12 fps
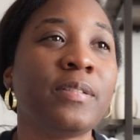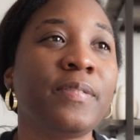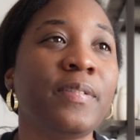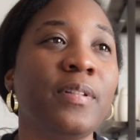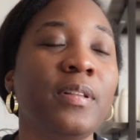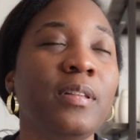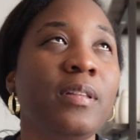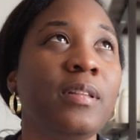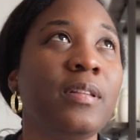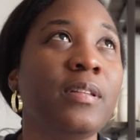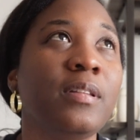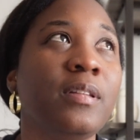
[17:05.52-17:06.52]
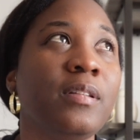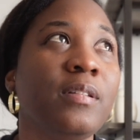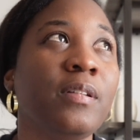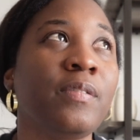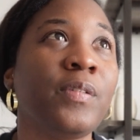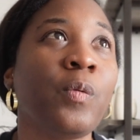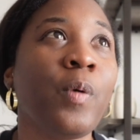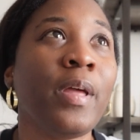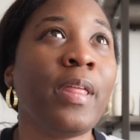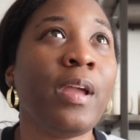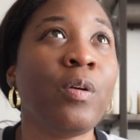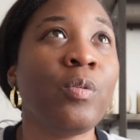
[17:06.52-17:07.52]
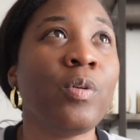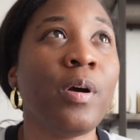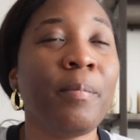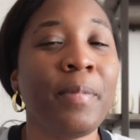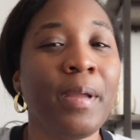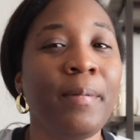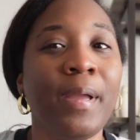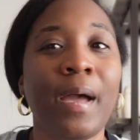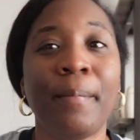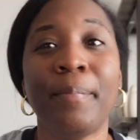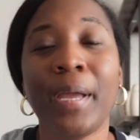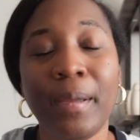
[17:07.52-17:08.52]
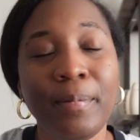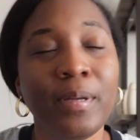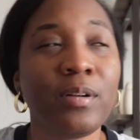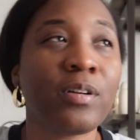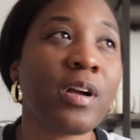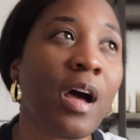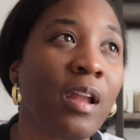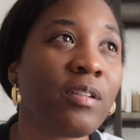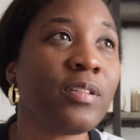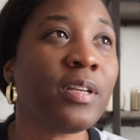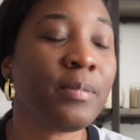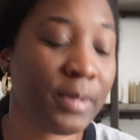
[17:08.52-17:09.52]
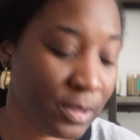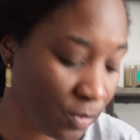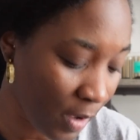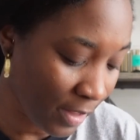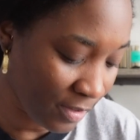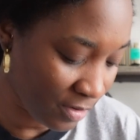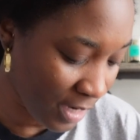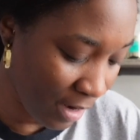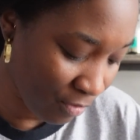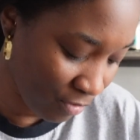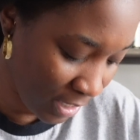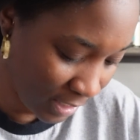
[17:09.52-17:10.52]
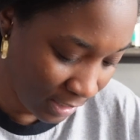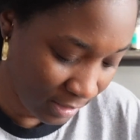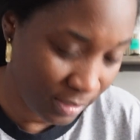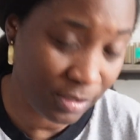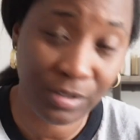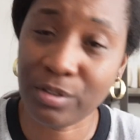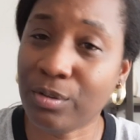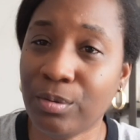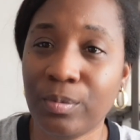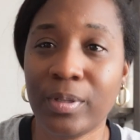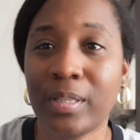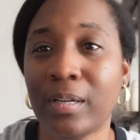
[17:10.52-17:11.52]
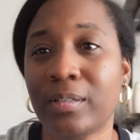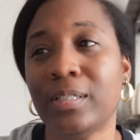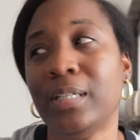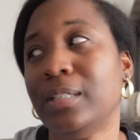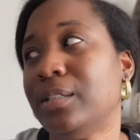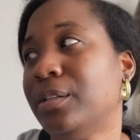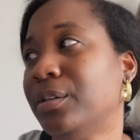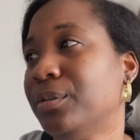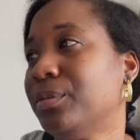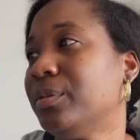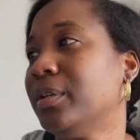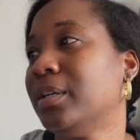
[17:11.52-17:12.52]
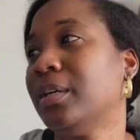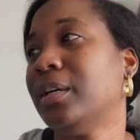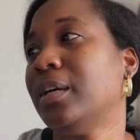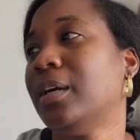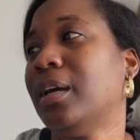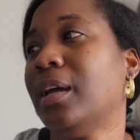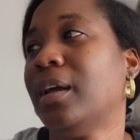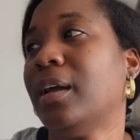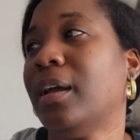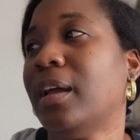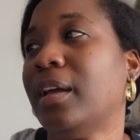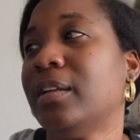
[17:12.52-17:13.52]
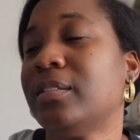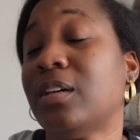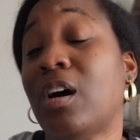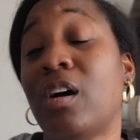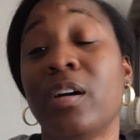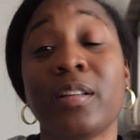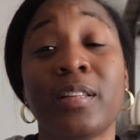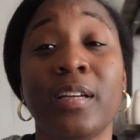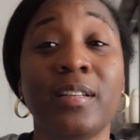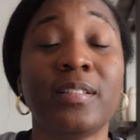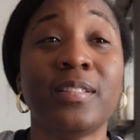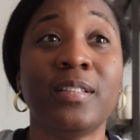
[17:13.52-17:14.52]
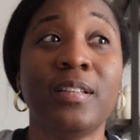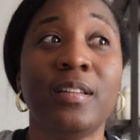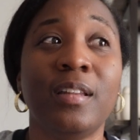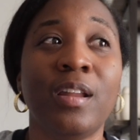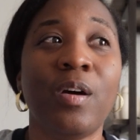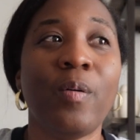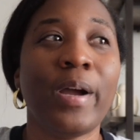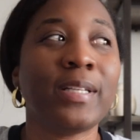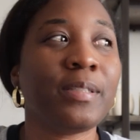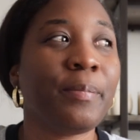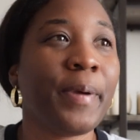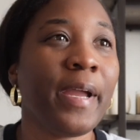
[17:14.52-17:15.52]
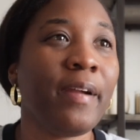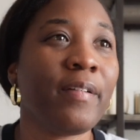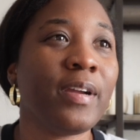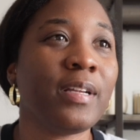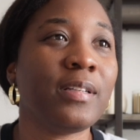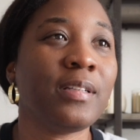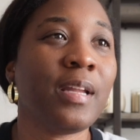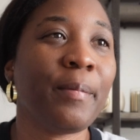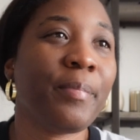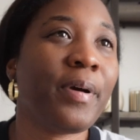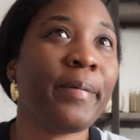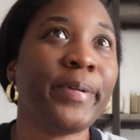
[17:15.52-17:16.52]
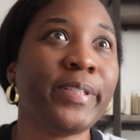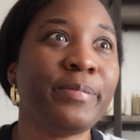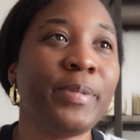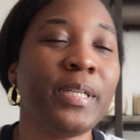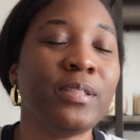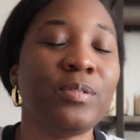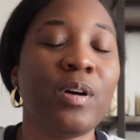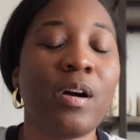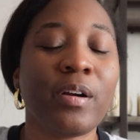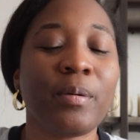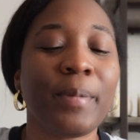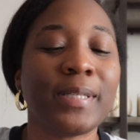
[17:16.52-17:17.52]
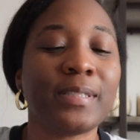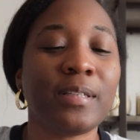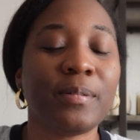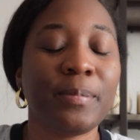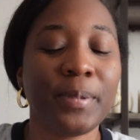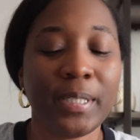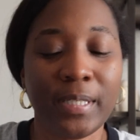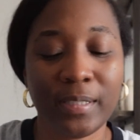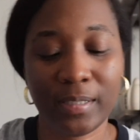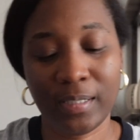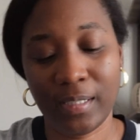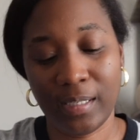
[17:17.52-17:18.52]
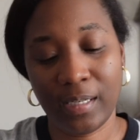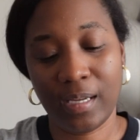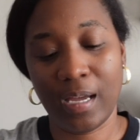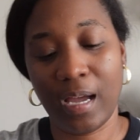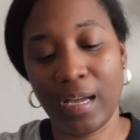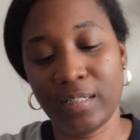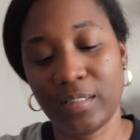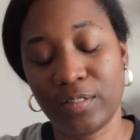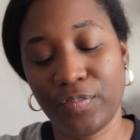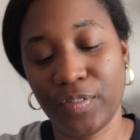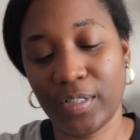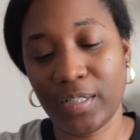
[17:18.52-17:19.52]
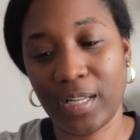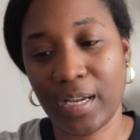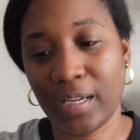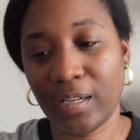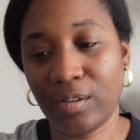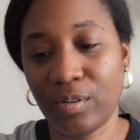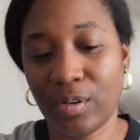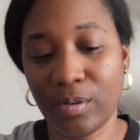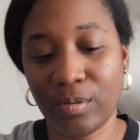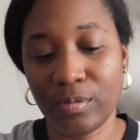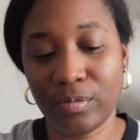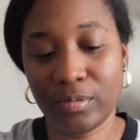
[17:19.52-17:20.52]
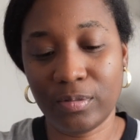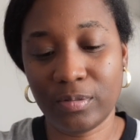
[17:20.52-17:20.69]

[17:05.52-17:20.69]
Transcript: of, of the way they grew up, maybe I babied or coddled them is why they're not ready to do what they need to do. And it's a hard thing to know as a parent. And I'm probably just being too hard on myself, but I just feel like, you know,